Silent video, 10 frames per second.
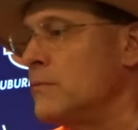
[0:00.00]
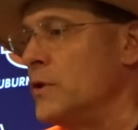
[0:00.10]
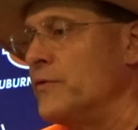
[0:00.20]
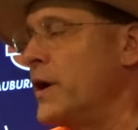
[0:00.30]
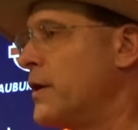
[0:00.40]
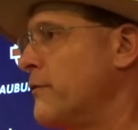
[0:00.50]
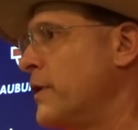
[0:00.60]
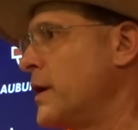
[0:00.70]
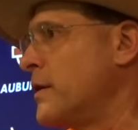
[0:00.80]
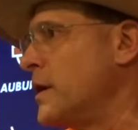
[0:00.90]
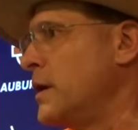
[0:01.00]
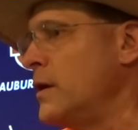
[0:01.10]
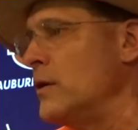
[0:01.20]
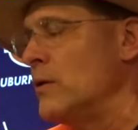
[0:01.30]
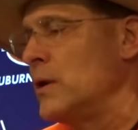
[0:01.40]
Well, very, very,
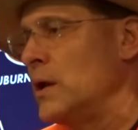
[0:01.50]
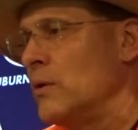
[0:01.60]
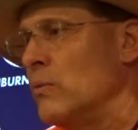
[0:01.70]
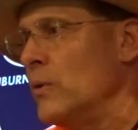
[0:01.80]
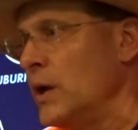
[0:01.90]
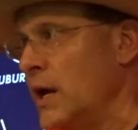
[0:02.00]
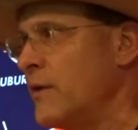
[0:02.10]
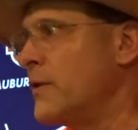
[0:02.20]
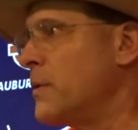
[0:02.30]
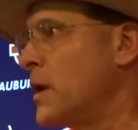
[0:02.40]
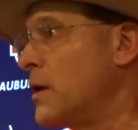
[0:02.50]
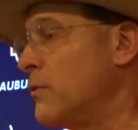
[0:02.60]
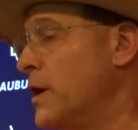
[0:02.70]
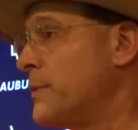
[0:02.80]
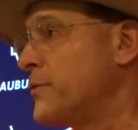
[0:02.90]
you know, and we gave them a lot
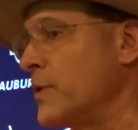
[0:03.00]
of reps.